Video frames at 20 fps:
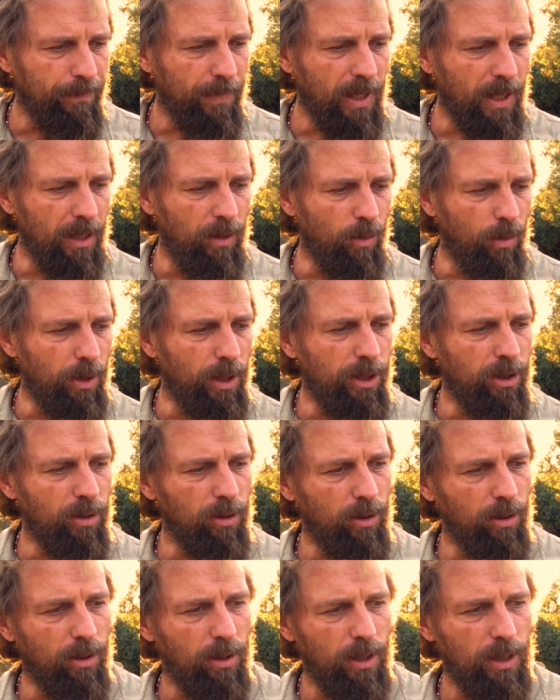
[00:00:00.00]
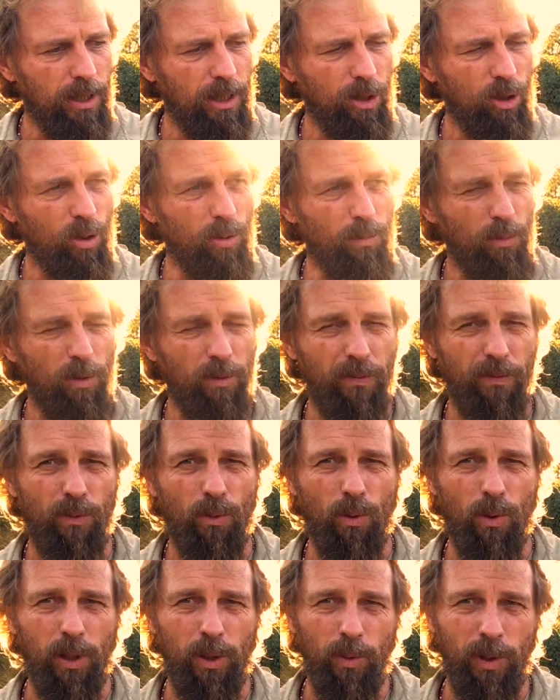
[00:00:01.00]
In order to move
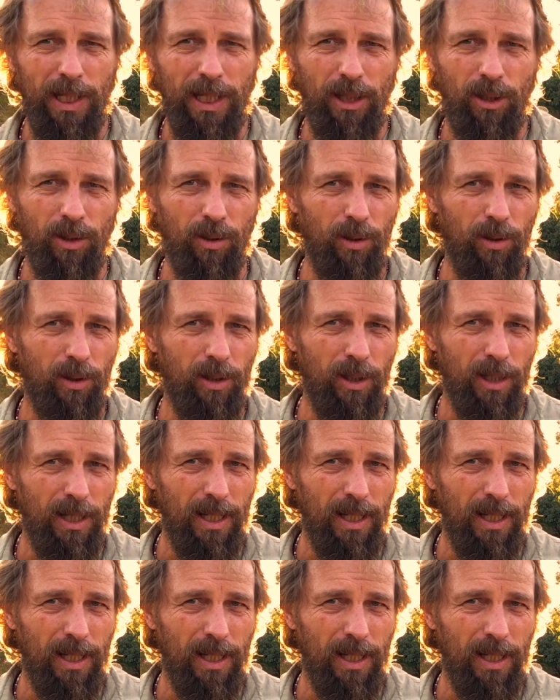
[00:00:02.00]
forward, we need to